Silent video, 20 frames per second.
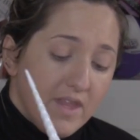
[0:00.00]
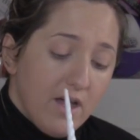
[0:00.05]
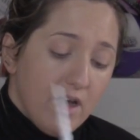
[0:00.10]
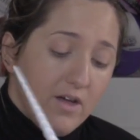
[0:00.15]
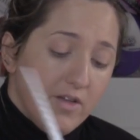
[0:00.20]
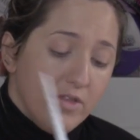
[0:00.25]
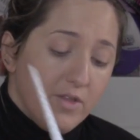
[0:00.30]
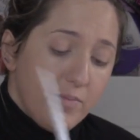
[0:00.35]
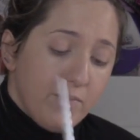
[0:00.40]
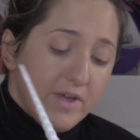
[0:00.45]

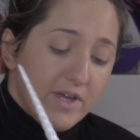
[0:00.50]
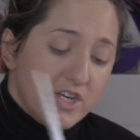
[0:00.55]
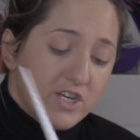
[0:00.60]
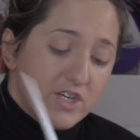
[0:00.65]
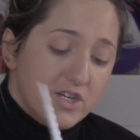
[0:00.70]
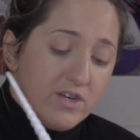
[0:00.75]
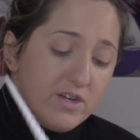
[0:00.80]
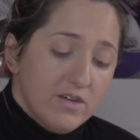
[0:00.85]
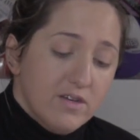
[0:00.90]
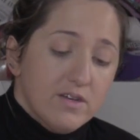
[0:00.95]
on the
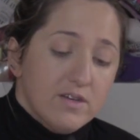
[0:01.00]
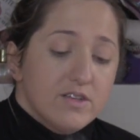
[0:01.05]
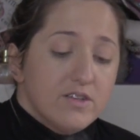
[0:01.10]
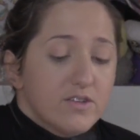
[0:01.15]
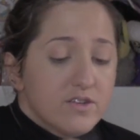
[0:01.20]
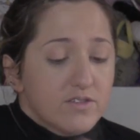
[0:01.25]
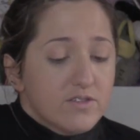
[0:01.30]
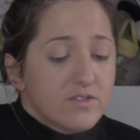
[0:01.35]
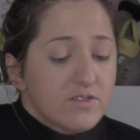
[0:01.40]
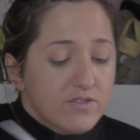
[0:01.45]
picture.
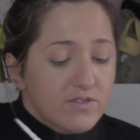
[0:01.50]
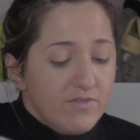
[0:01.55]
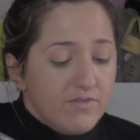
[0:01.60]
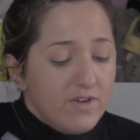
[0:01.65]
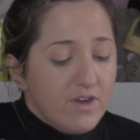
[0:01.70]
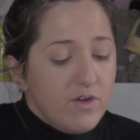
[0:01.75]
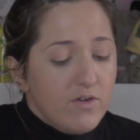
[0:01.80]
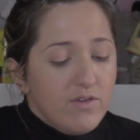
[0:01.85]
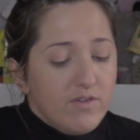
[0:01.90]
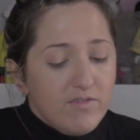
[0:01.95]
Just a
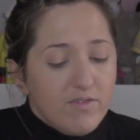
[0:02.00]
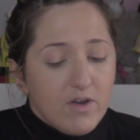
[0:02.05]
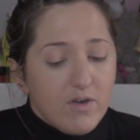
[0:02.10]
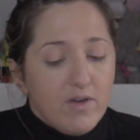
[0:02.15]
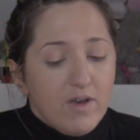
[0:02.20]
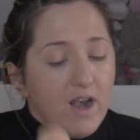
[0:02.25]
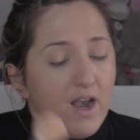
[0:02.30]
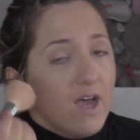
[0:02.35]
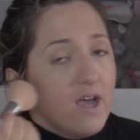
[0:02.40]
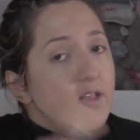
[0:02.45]

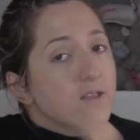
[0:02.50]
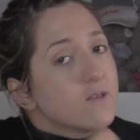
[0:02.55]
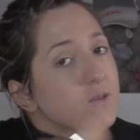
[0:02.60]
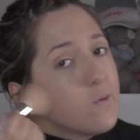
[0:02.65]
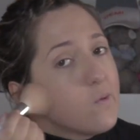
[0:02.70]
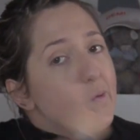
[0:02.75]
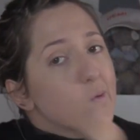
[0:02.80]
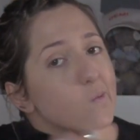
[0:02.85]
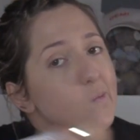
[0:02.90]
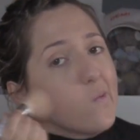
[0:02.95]
very light
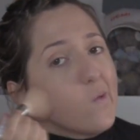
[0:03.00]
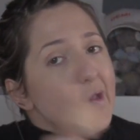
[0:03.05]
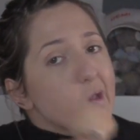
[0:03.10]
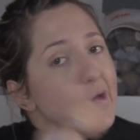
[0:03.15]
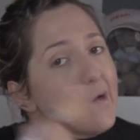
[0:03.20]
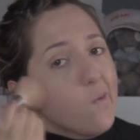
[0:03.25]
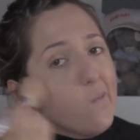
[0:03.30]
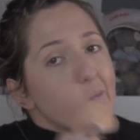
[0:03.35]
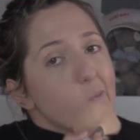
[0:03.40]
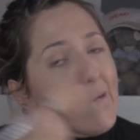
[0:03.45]

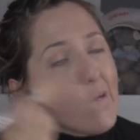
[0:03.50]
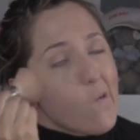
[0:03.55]
makeup.